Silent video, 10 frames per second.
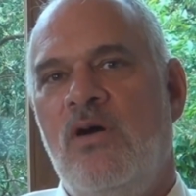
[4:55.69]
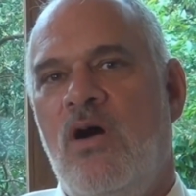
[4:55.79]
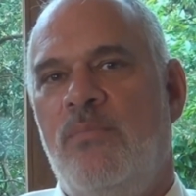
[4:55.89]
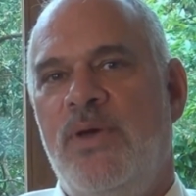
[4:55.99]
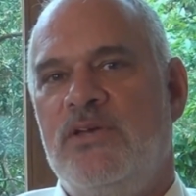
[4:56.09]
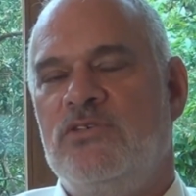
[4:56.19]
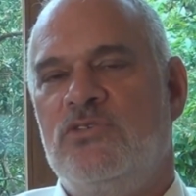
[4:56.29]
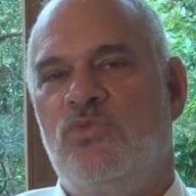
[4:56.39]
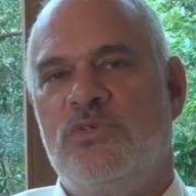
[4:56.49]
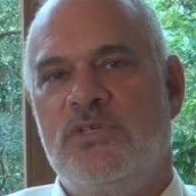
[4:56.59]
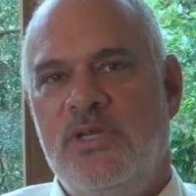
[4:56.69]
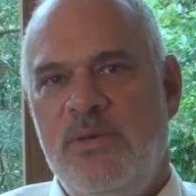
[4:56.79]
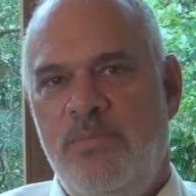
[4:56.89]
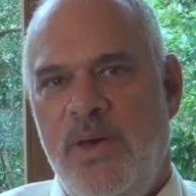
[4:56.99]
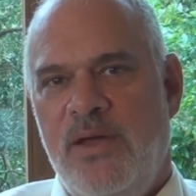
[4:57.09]
Our patients will
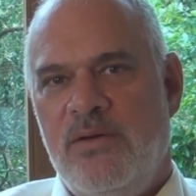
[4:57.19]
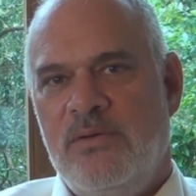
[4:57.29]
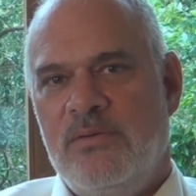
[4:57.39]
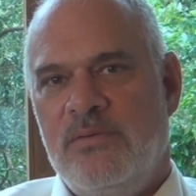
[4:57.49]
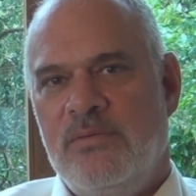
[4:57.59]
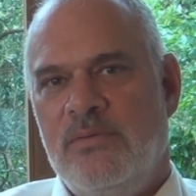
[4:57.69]
sleep better,